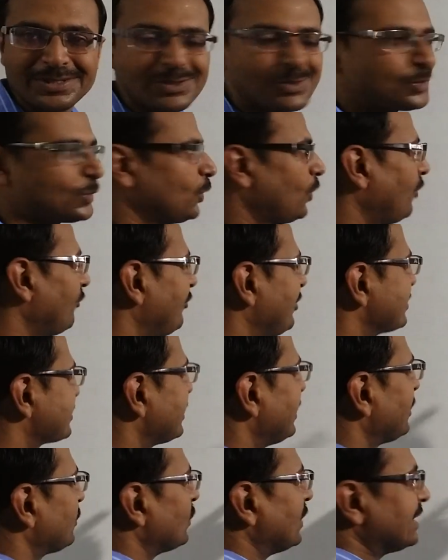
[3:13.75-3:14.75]
So
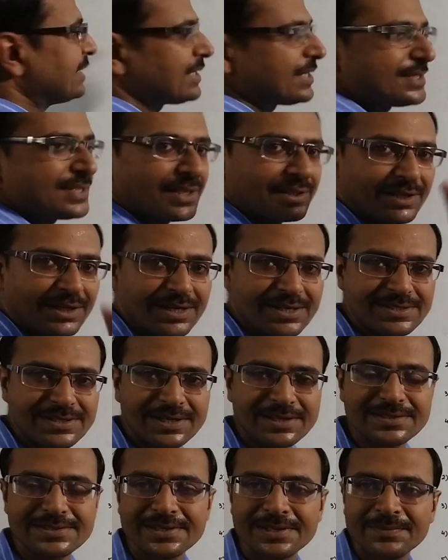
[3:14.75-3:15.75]
obviously 12 3's are
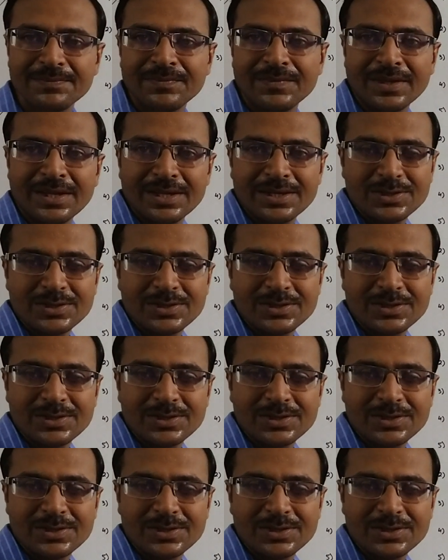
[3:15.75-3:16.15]
36.